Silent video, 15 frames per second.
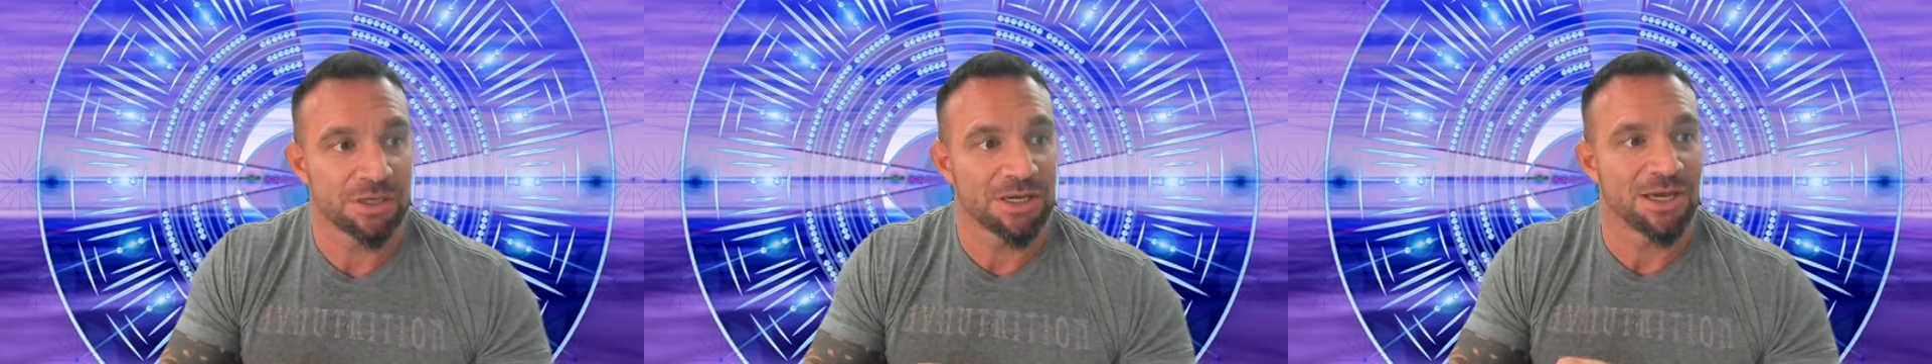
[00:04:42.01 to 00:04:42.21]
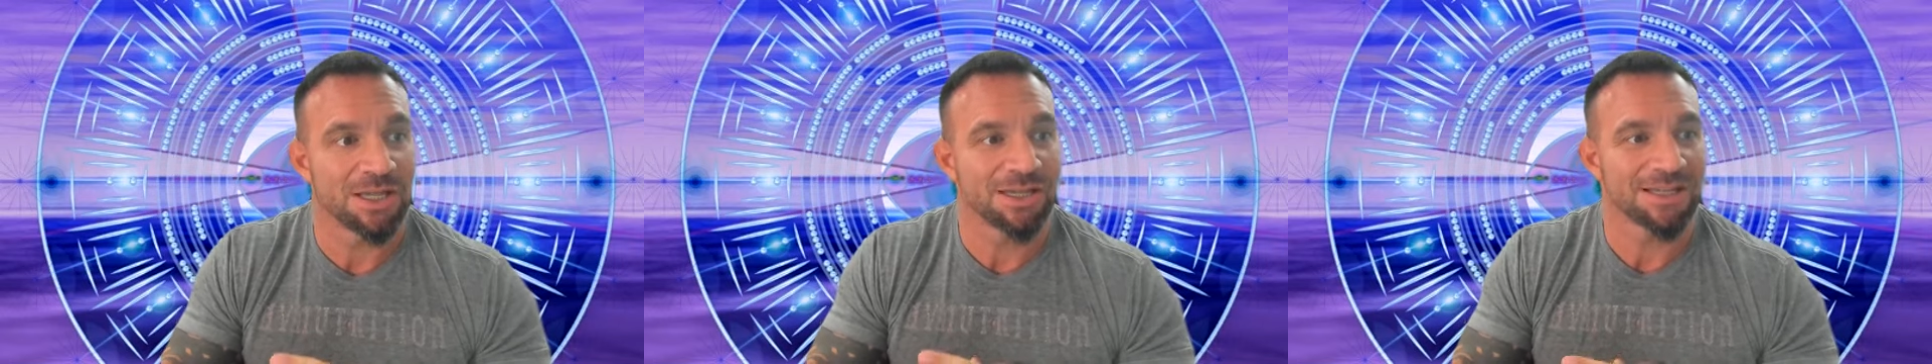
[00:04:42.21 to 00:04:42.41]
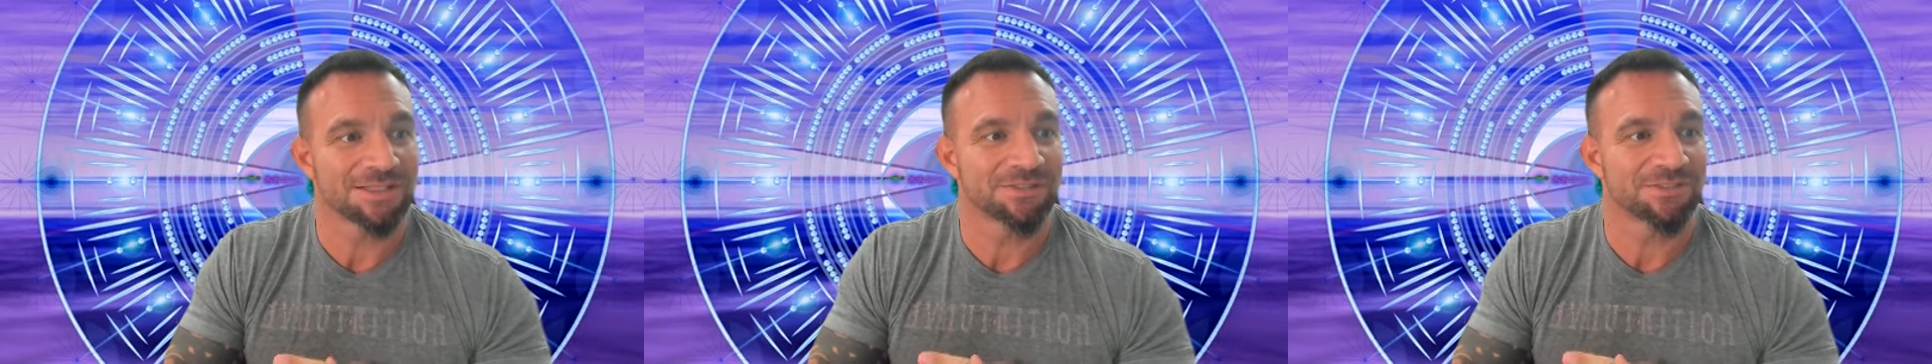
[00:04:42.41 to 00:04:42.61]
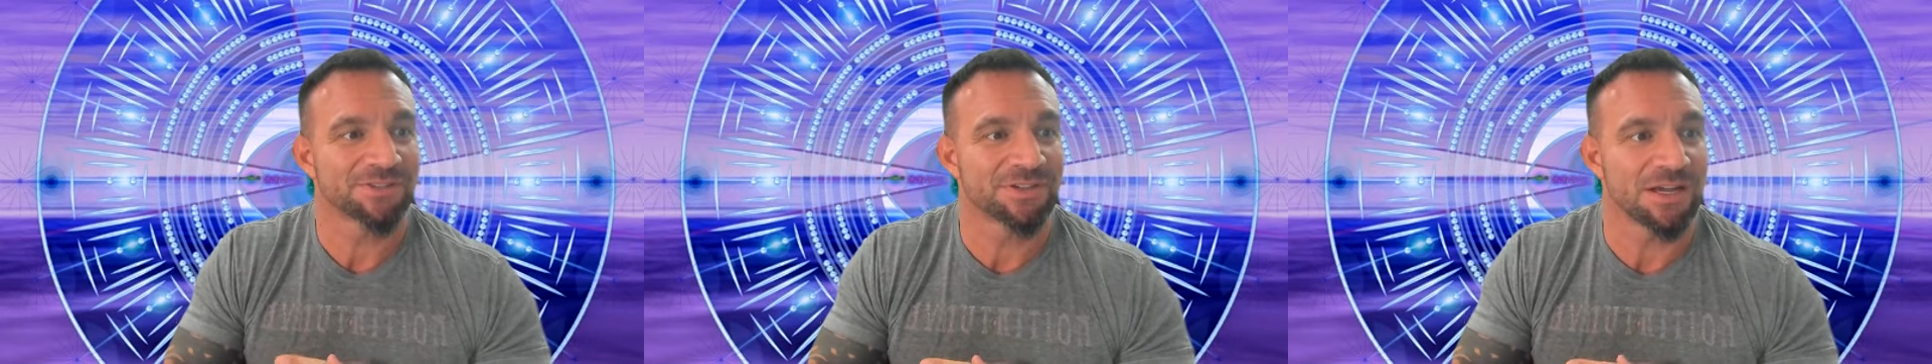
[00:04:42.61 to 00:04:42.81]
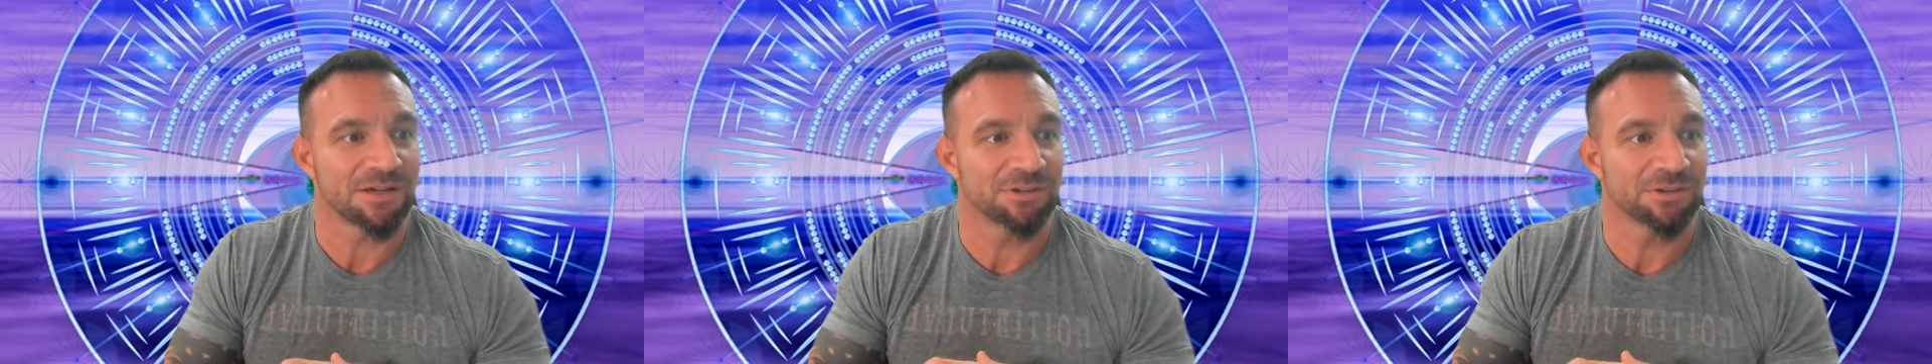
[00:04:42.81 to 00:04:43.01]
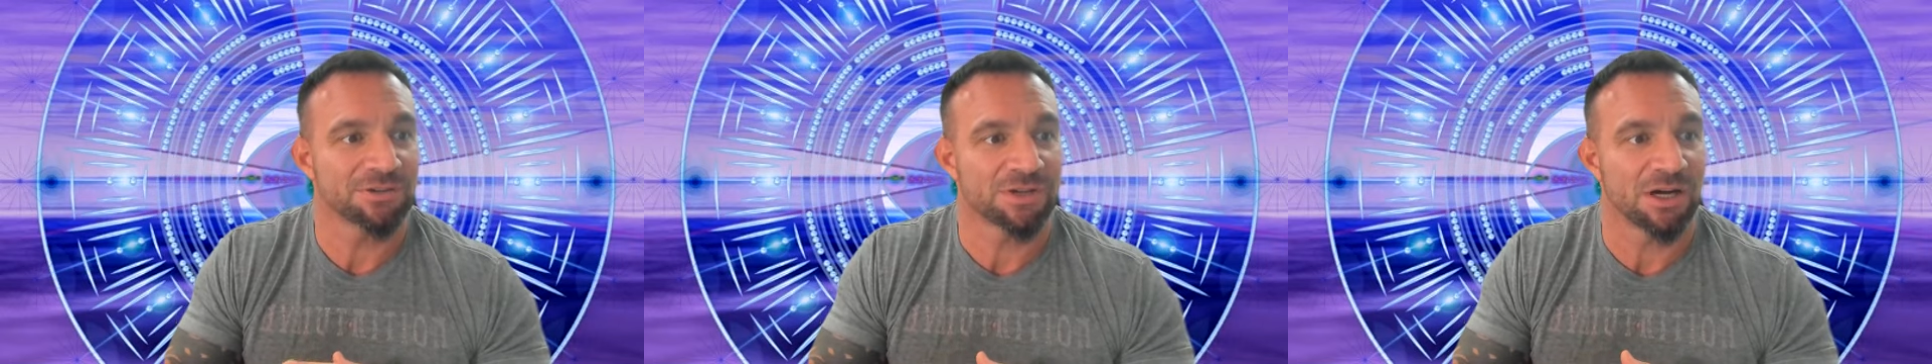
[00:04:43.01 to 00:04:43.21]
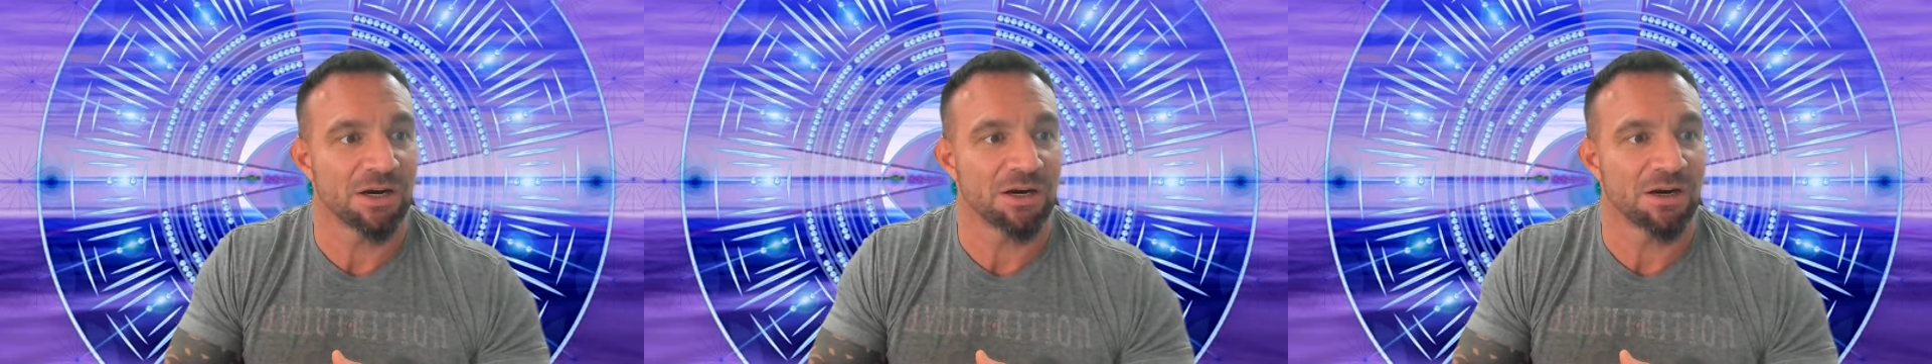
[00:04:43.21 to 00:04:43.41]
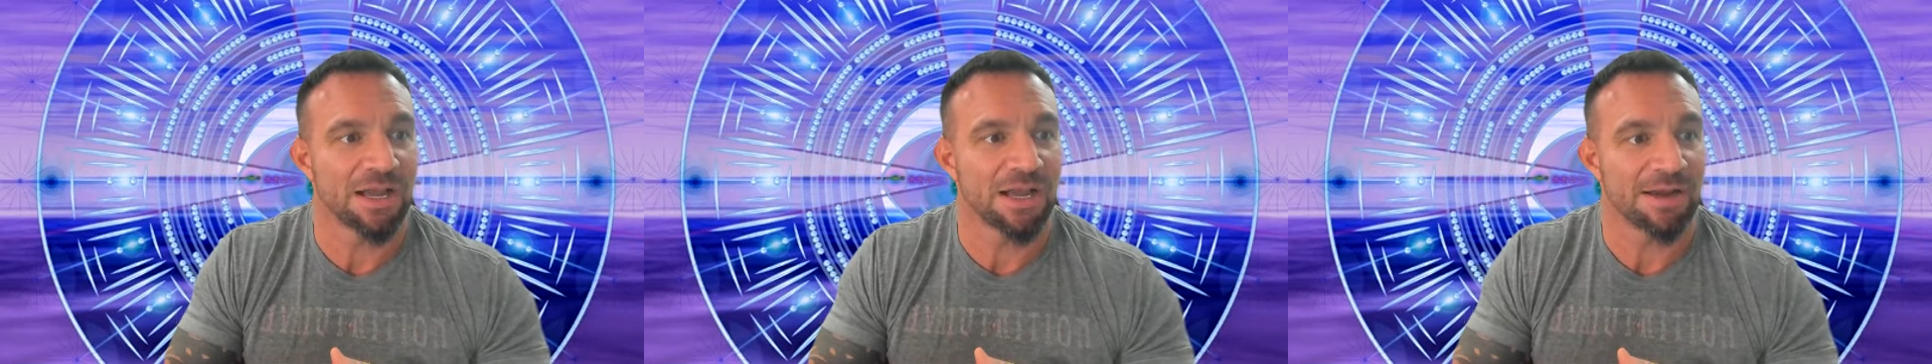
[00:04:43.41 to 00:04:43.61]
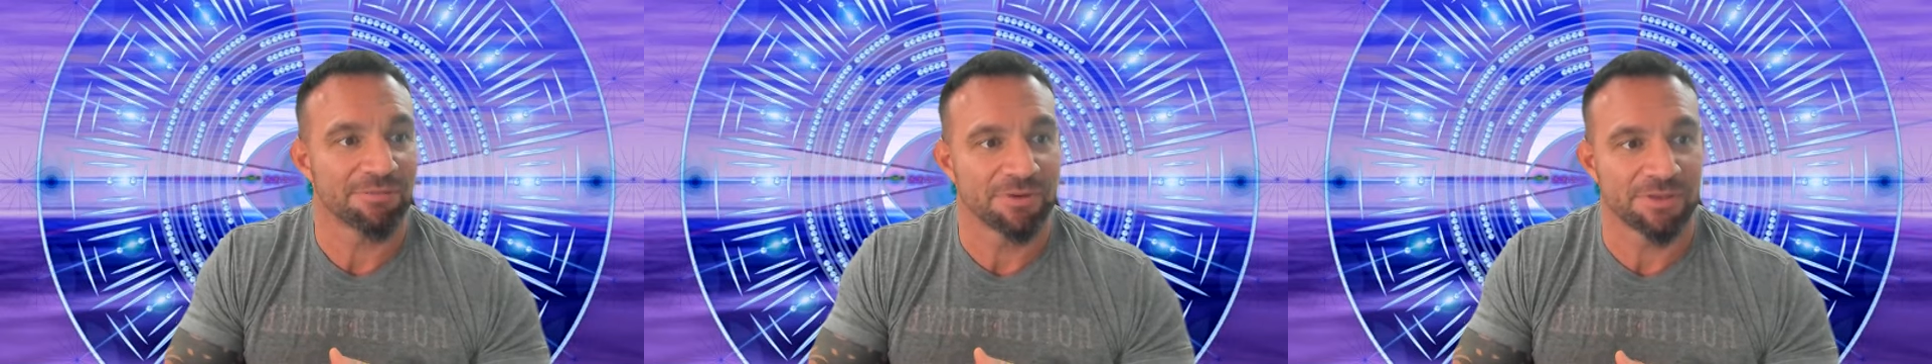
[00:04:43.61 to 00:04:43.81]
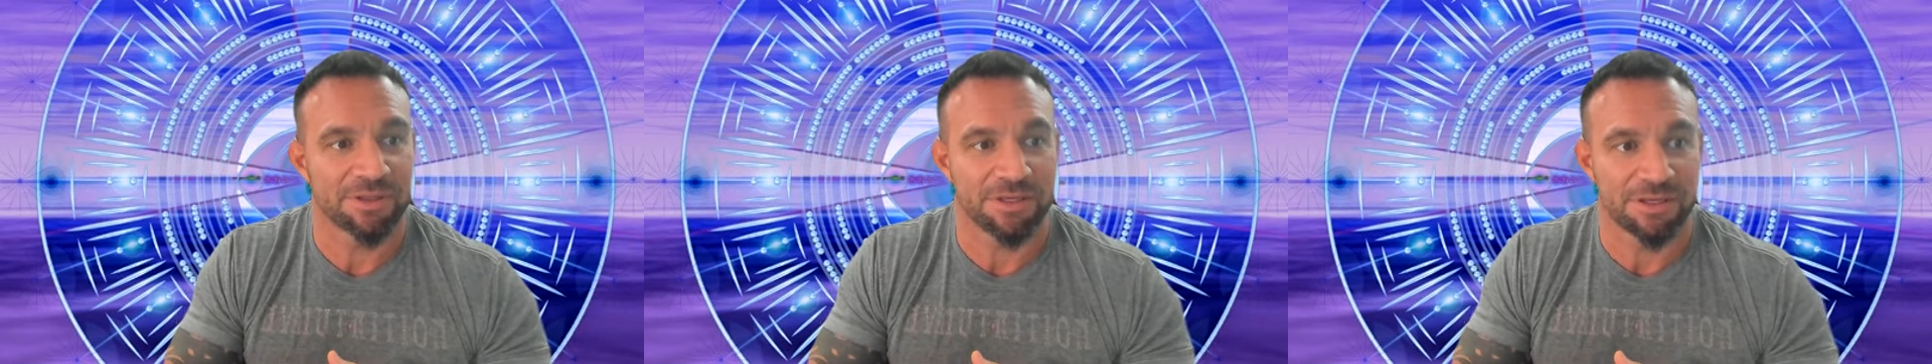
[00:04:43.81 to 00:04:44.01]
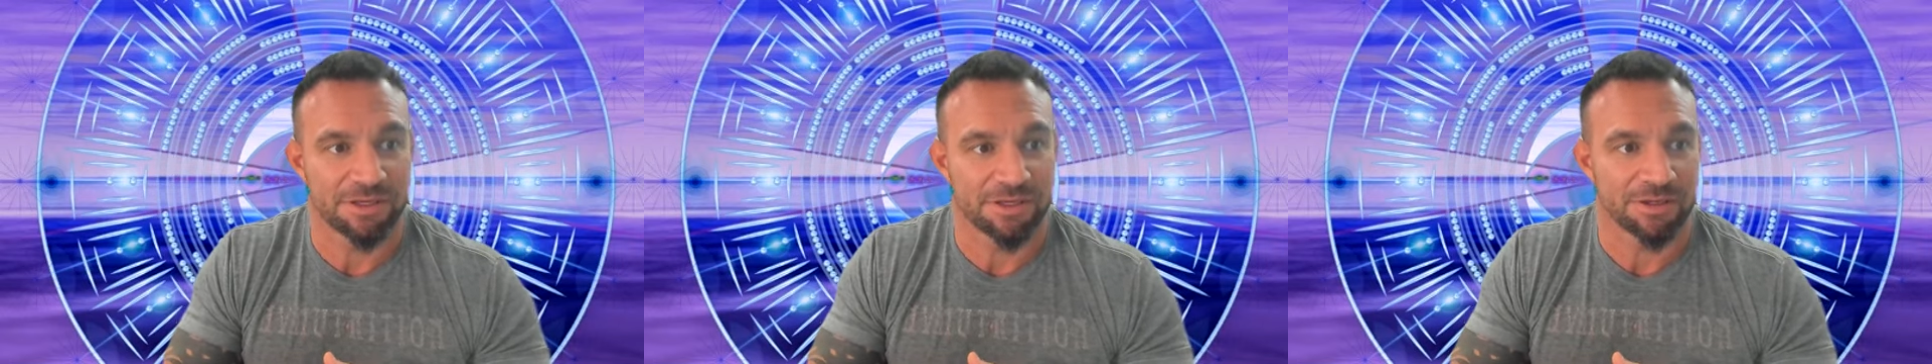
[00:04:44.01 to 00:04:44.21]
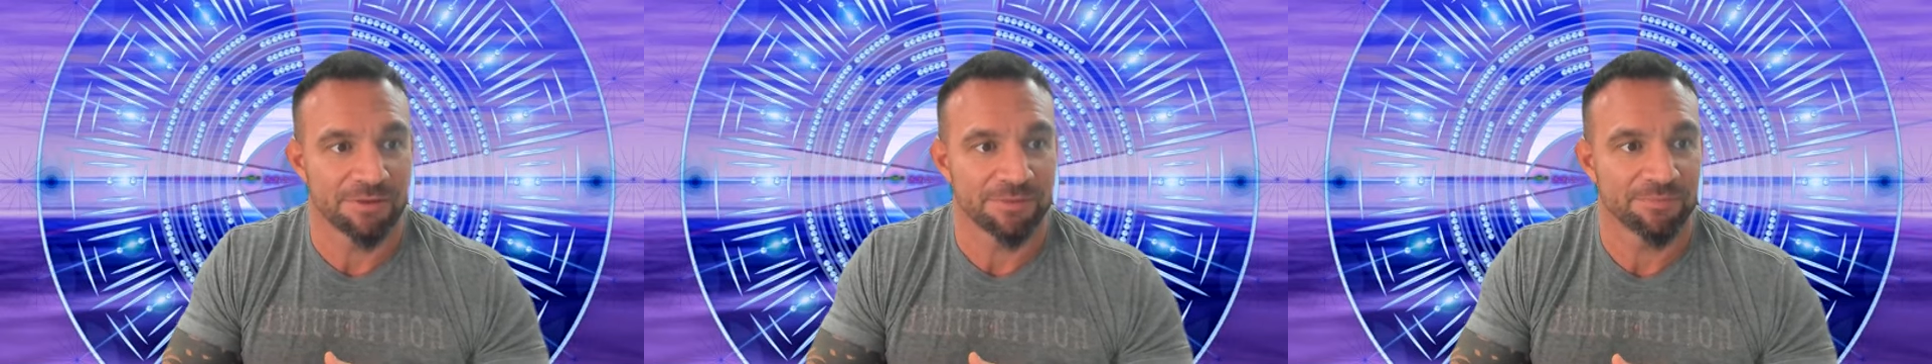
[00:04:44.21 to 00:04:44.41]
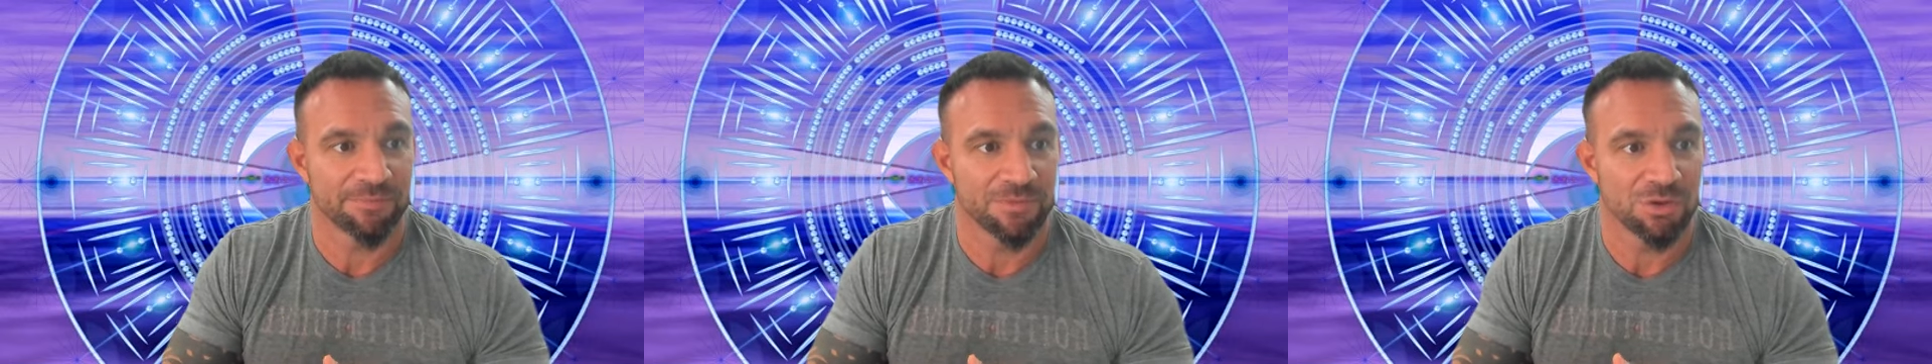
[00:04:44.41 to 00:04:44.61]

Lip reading: Collective cycles are everything here.